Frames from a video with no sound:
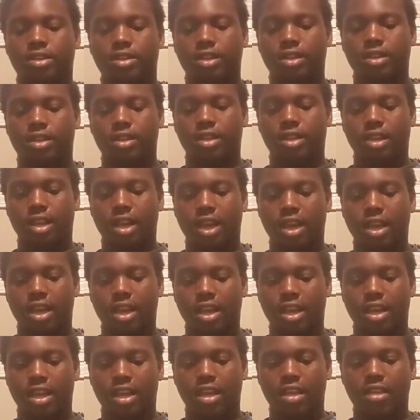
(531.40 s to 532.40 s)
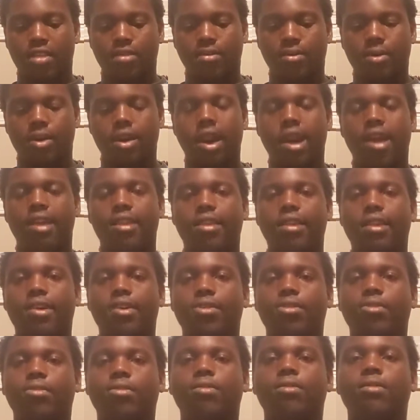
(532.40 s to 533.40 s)
nothing like it. And guess what? After
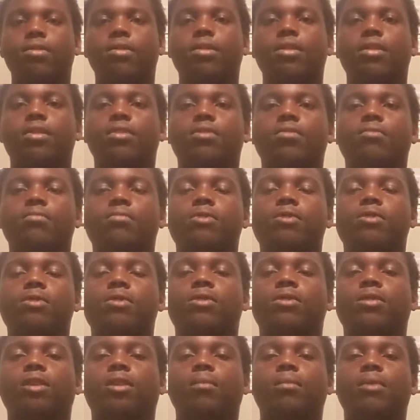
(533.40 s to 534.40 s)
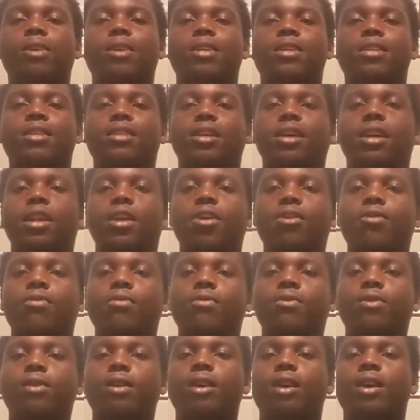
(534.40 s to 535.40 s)
those missiles are being shut off,